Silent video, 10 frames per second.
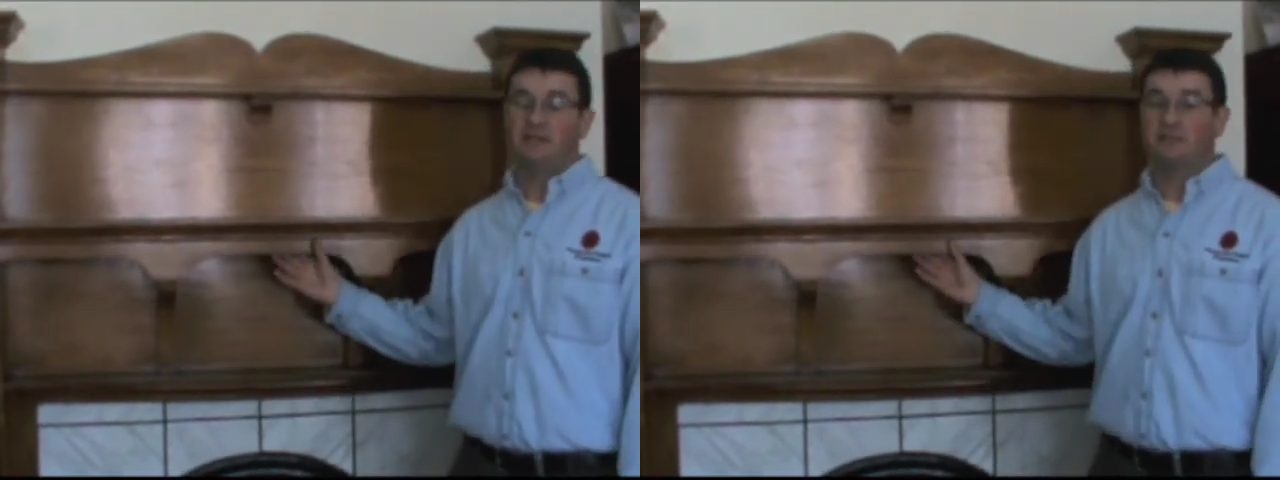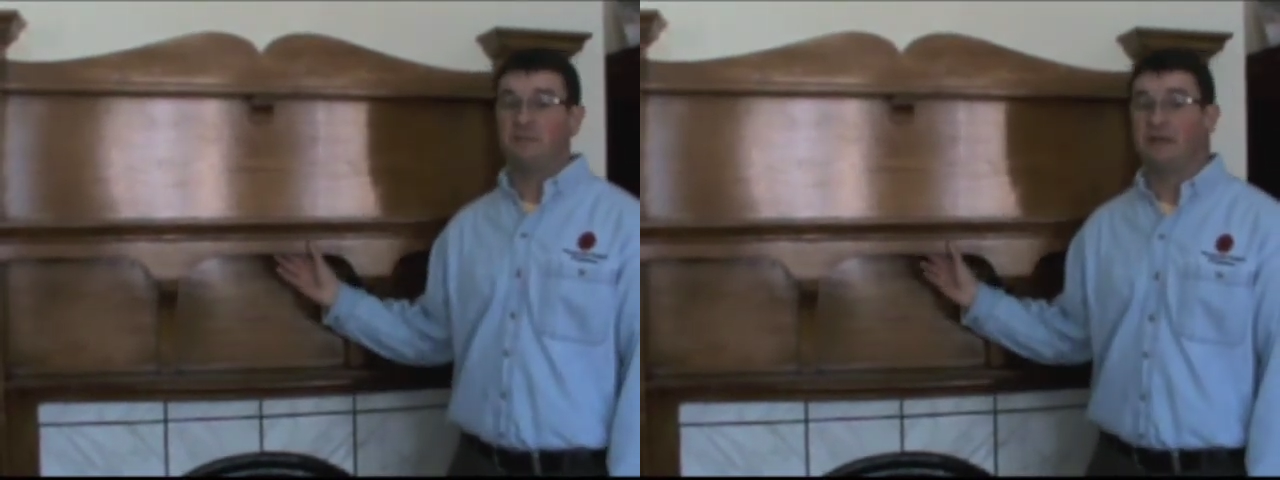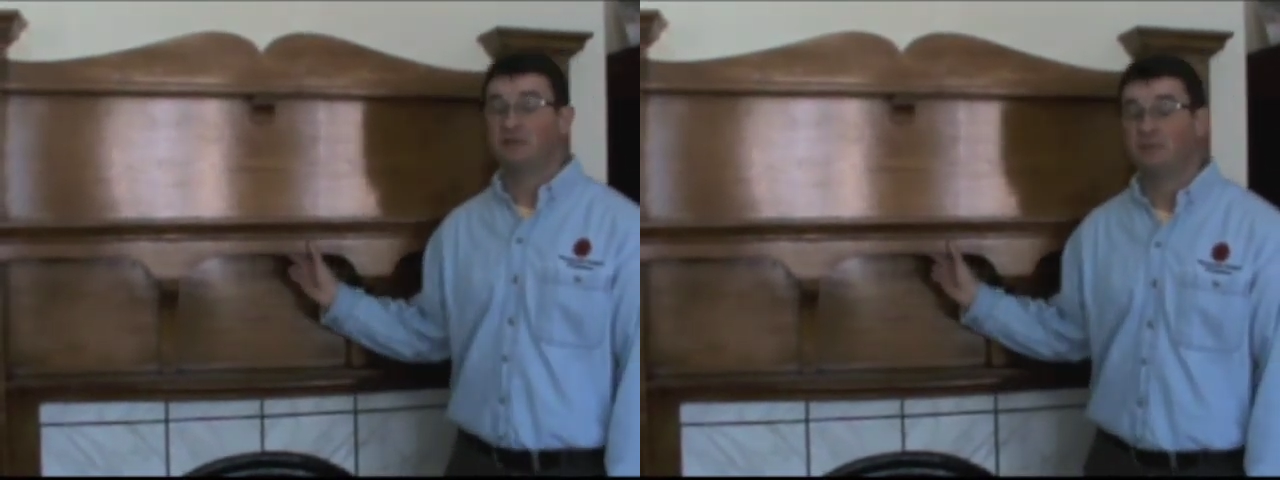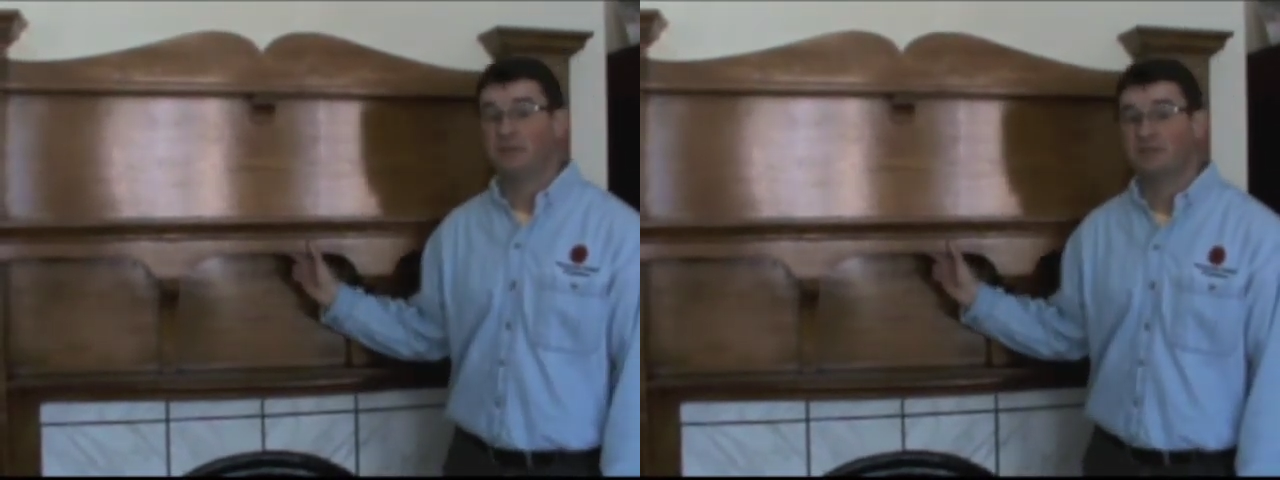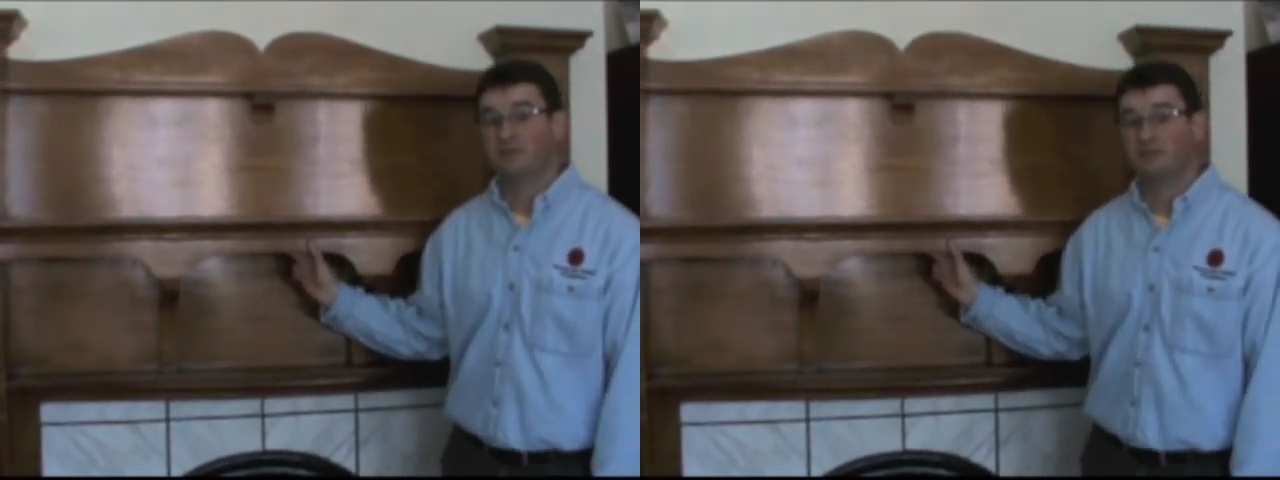This
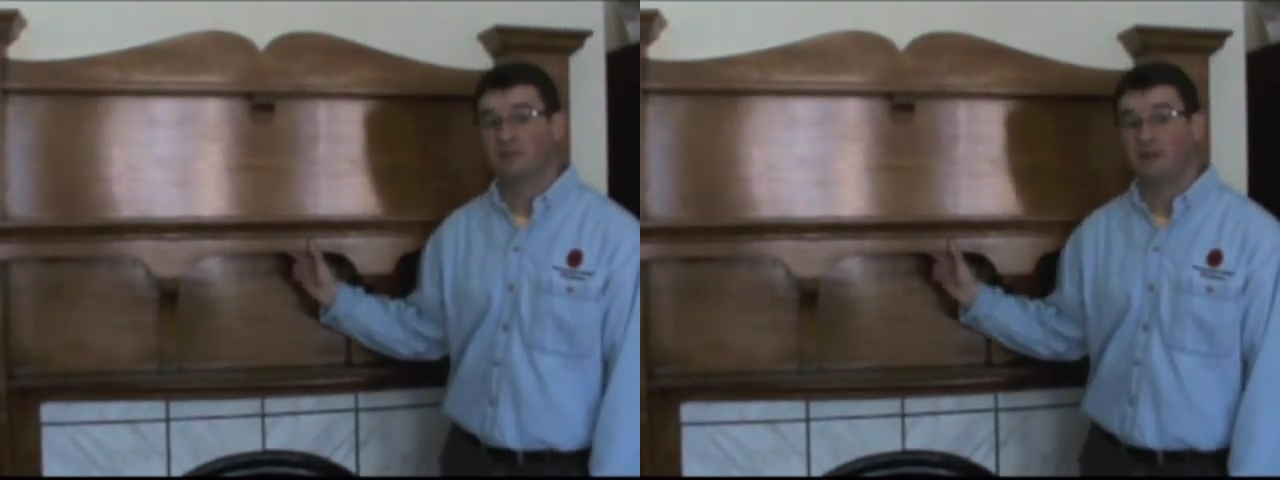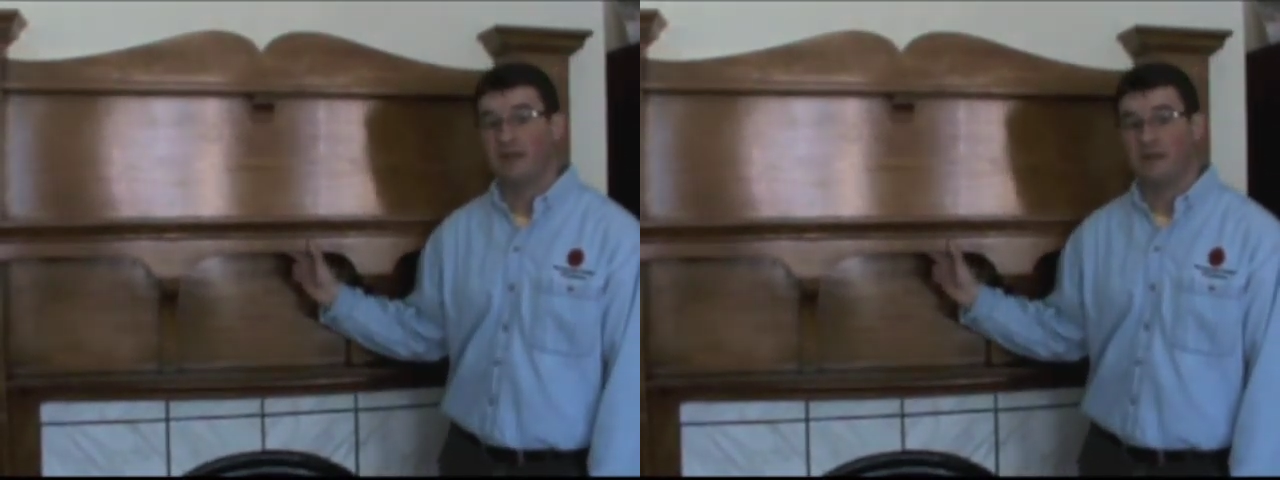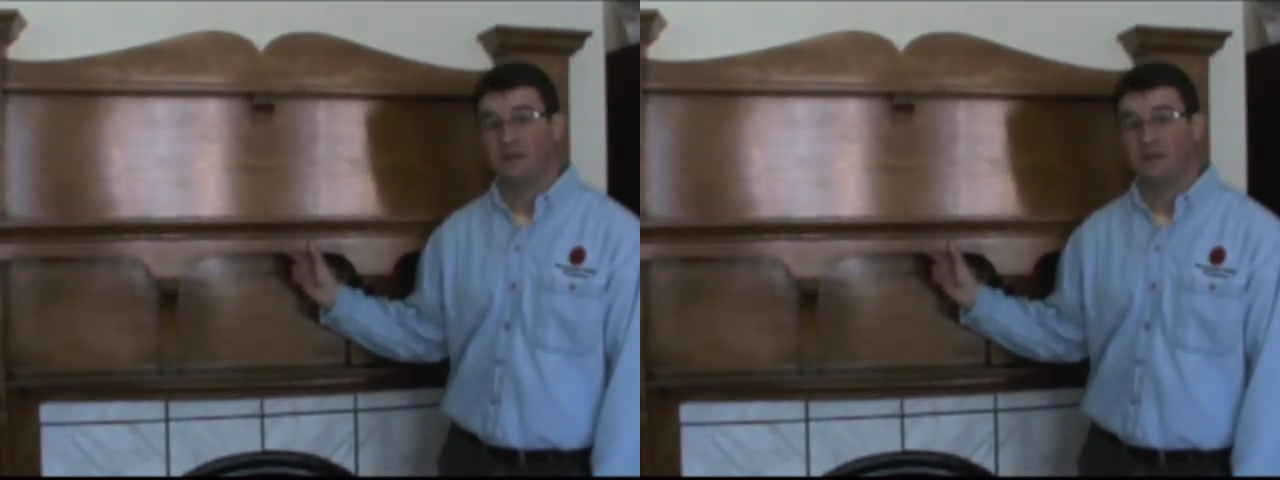mantelpiece is great.